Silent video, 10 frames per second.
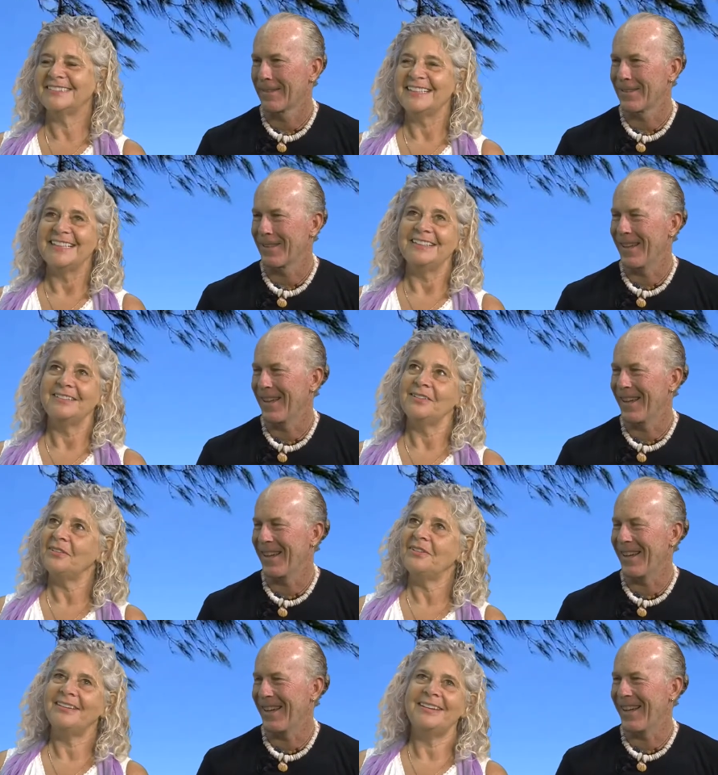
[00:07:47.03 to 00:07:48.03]

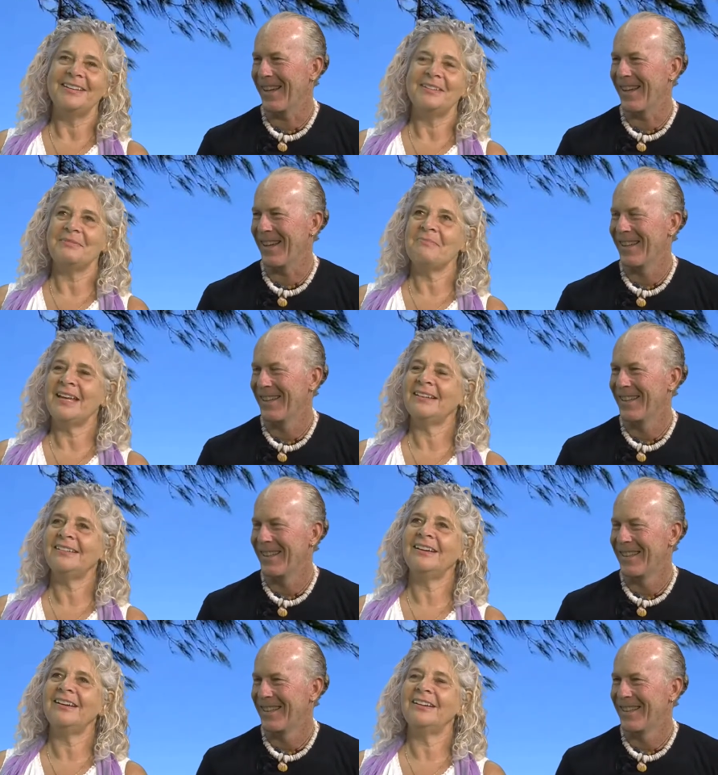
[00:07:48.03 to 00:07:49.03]

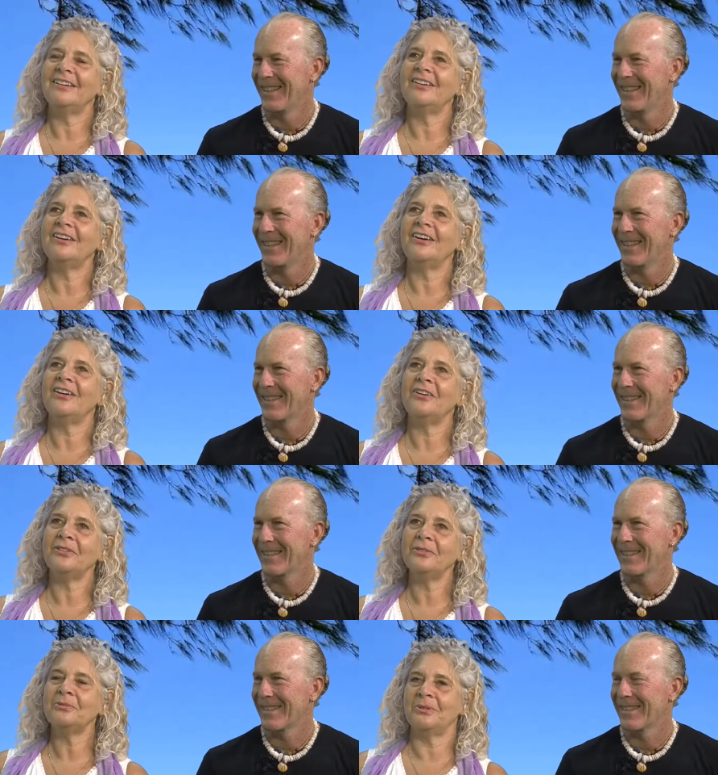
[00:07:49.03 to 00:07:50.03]
Speaker 1: men are
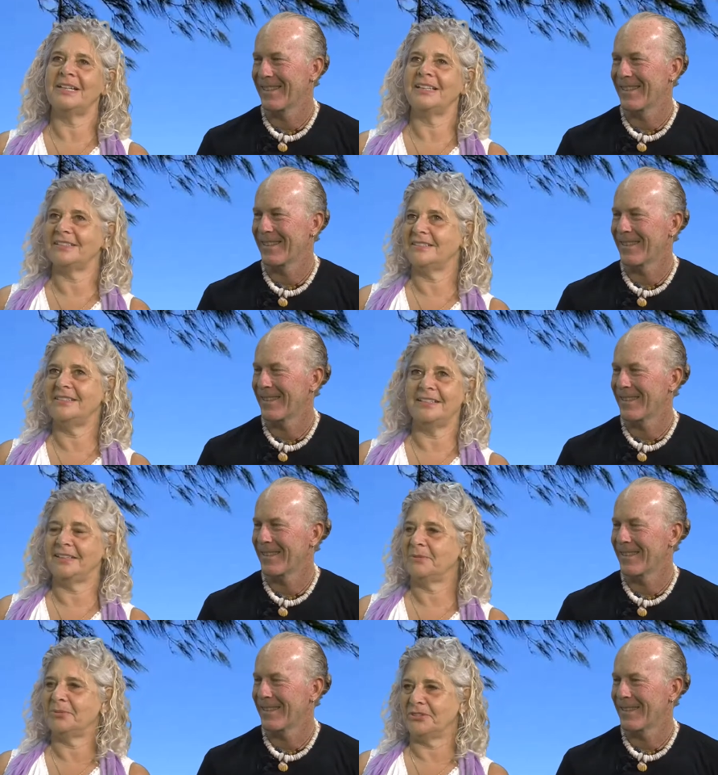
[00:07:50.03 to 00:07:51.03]
always
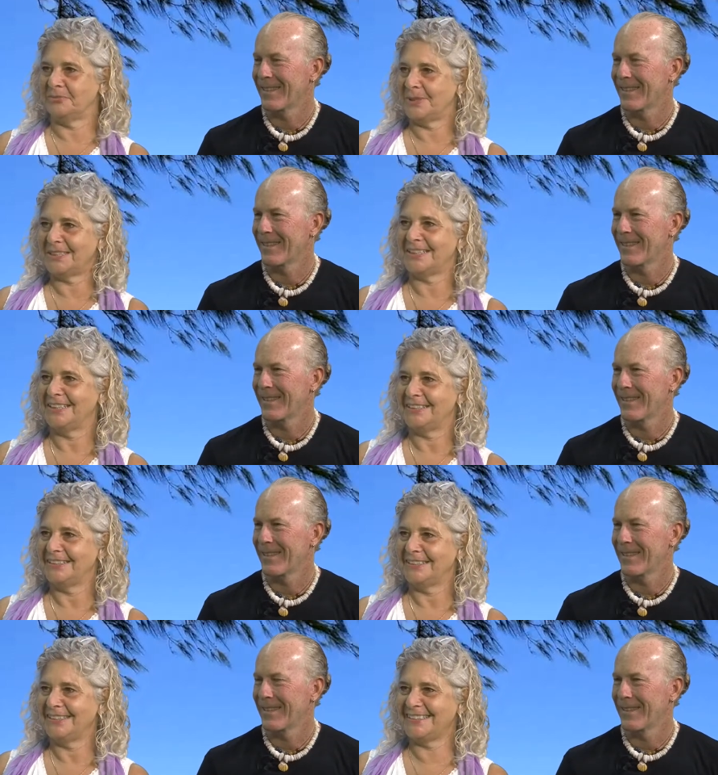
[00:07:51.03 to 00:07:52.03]
needing improvement.
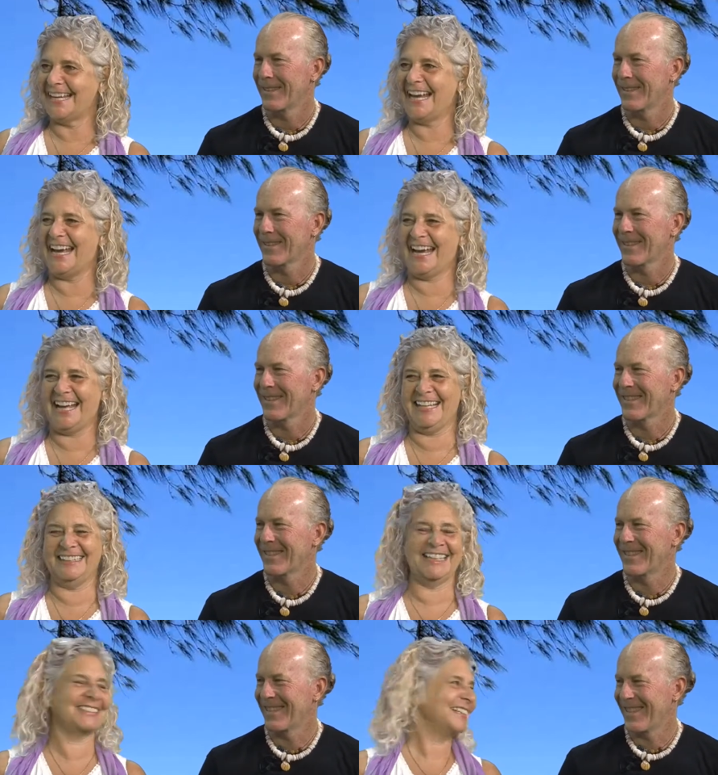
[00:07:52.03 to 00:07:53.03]

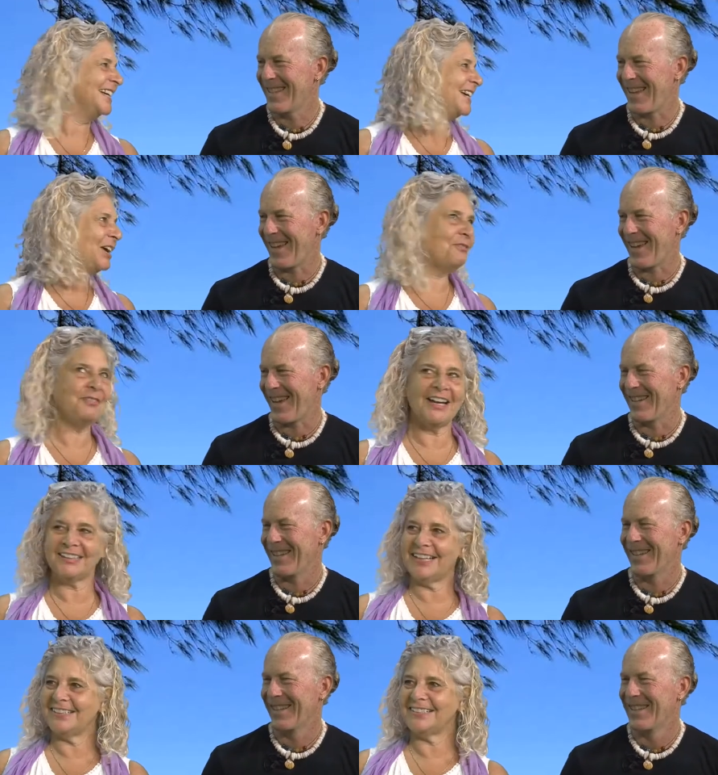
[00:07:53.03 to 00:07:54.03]
in
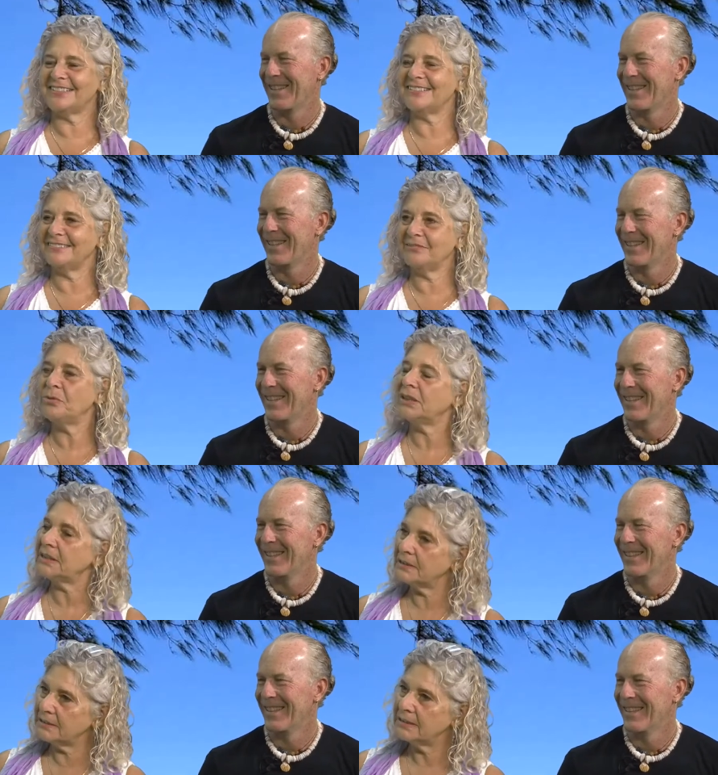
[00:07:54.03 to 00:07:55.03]
fact, that's
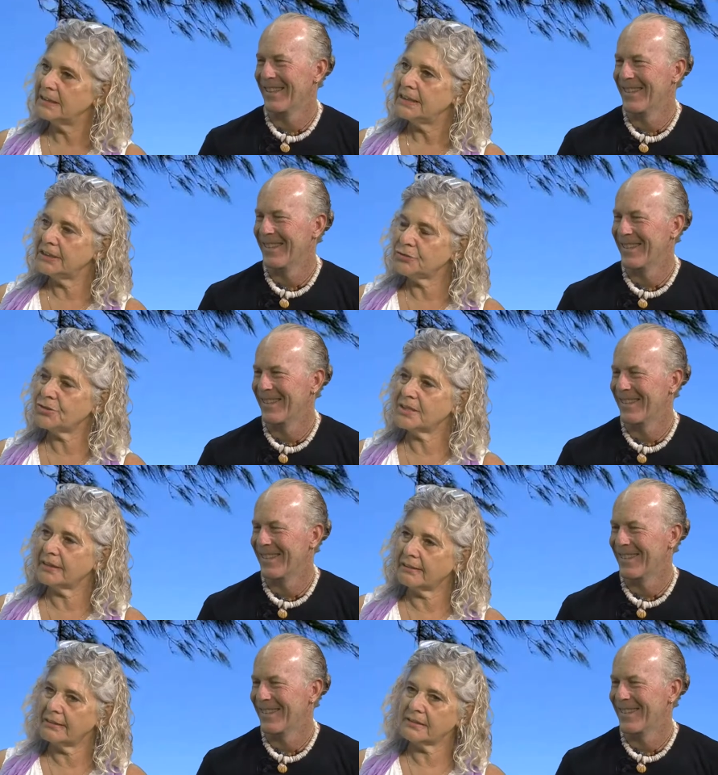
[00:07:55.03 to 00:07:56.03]
one of the
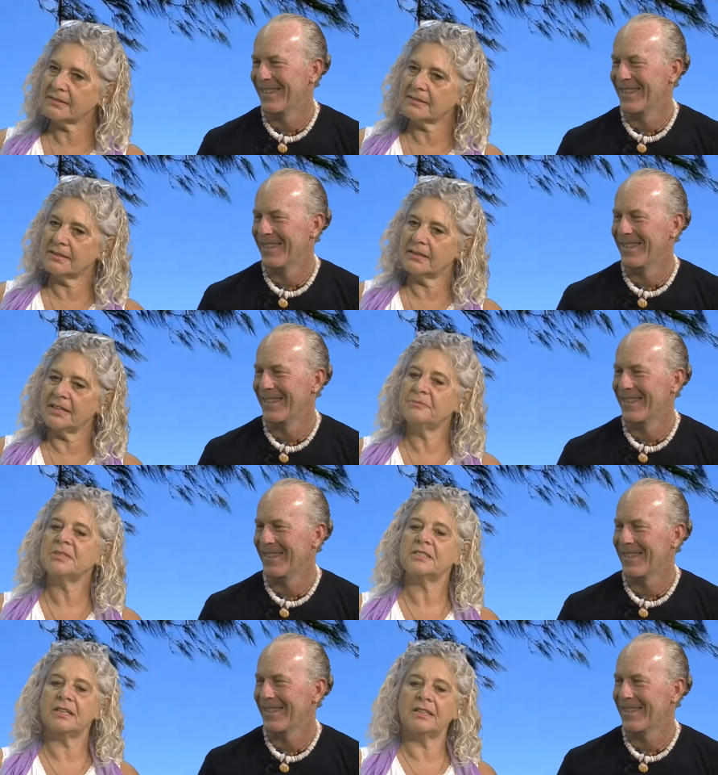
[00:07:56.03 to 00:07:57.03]
interesting things that I've
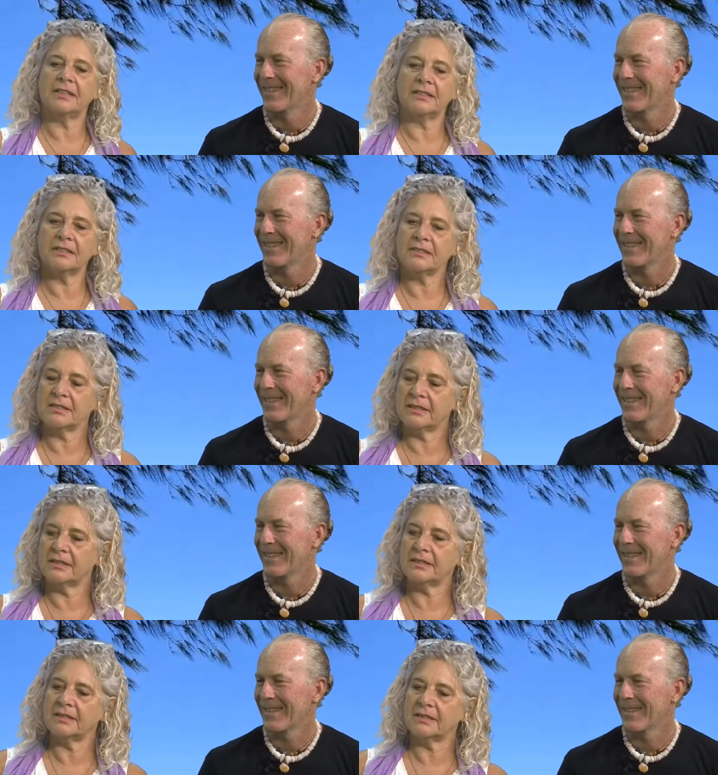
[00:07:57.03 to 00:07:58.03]
been studying this
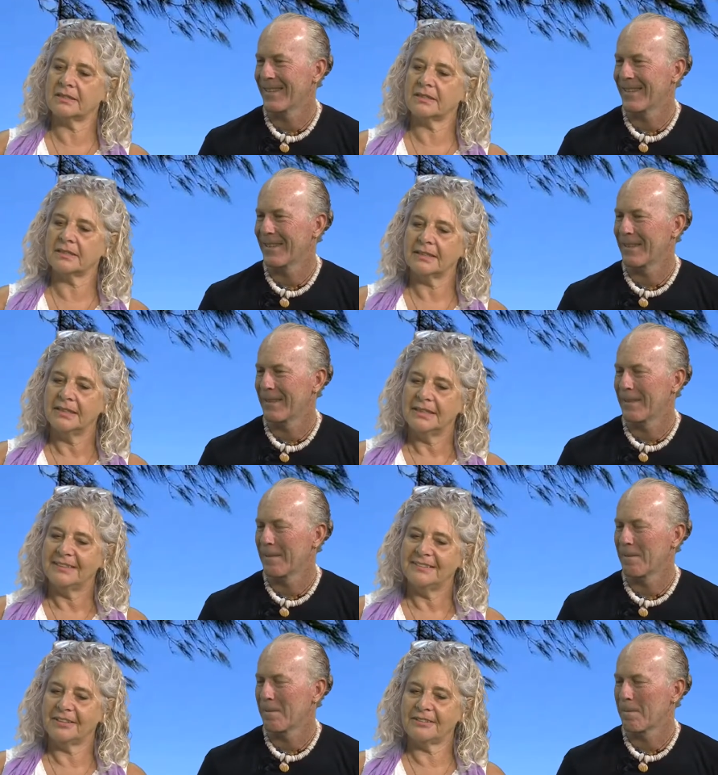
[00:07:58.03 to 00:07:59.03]
year is uh,
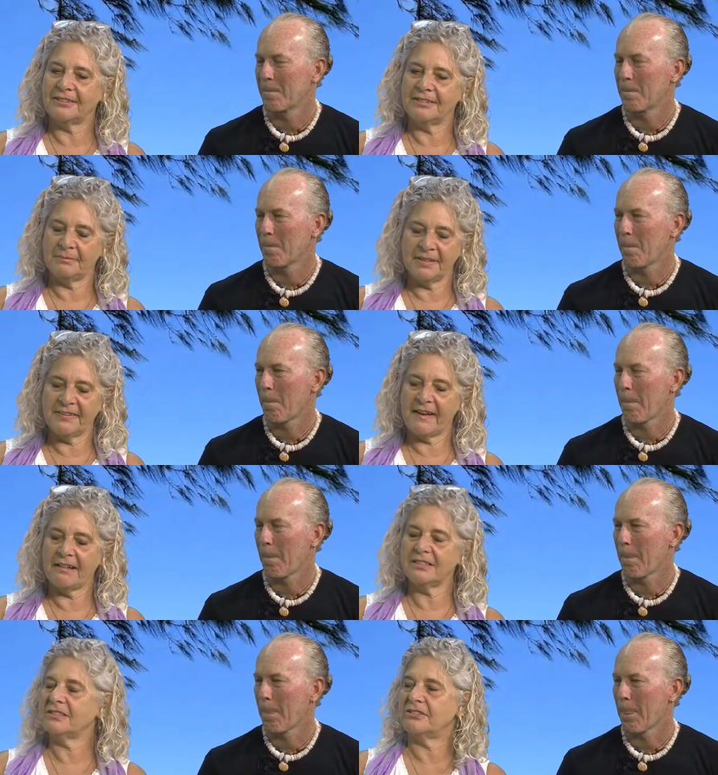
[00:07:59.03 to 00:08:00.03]
the, the, the Alison